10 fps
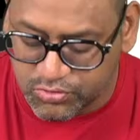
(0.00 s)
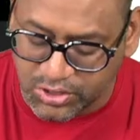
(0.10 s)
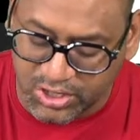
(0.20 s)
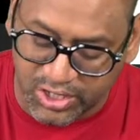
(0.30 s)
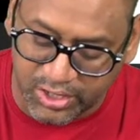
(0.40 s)

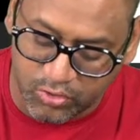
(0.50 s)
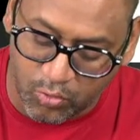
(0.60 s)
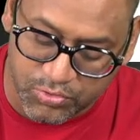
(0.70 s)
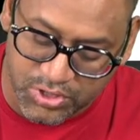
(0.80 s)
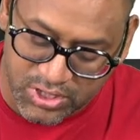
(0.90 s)
correct
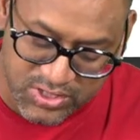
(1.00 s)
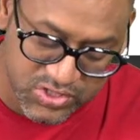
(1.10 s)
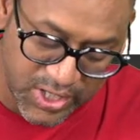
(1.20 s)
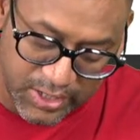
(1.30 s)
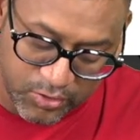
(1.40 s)
option is,
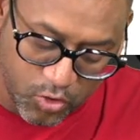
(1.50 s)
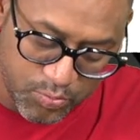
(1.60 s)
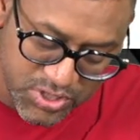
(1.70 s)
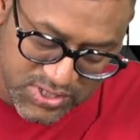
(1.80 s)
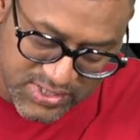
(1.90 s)
child,
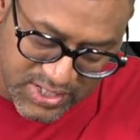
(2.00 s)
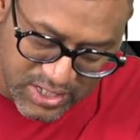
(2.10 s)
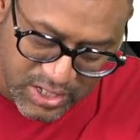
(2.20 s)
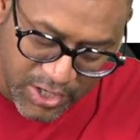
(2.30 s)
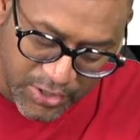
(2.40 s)
option C,
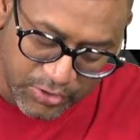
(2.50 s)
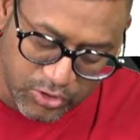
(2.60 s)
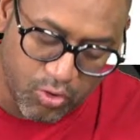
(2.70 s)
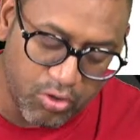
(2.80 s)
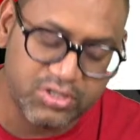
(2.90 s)

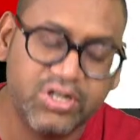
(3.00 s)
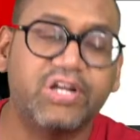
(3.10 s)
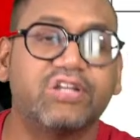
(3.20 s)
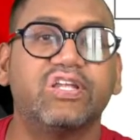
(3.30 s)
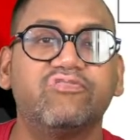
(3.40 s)
not later
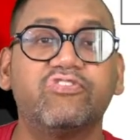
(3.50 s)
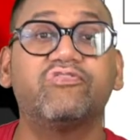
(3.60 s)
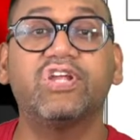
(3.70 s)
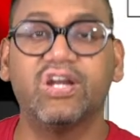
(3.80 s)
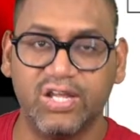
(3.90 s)
than
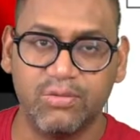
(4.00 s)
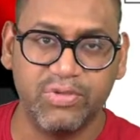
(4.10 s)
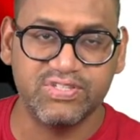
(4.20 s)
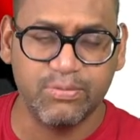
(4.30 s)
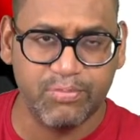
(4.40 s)
50th day, means
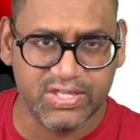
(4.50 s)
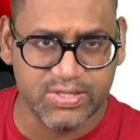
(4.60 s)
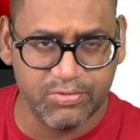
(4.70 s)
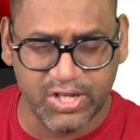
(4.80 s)
the maximum time